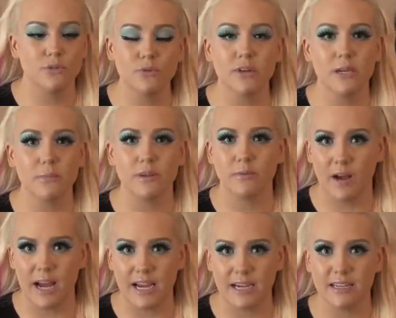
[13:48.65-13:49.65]
Do keep in
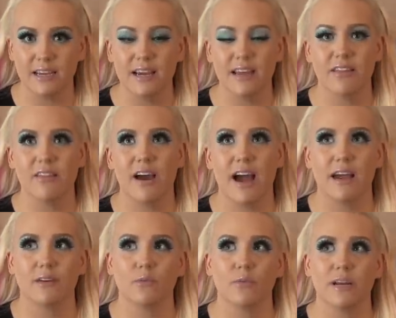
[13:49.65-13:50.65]
mind
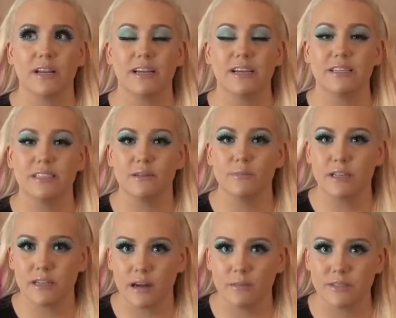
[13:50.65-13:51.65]
that when a
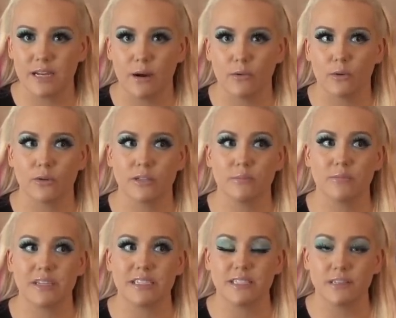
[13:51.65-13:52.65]
demon comes out or
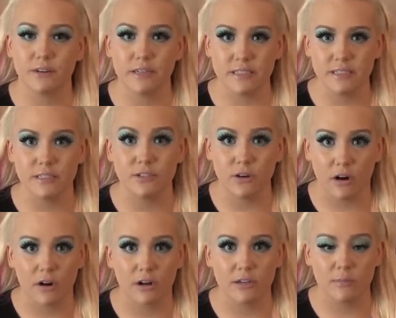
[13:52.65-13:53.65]
something seriously dark or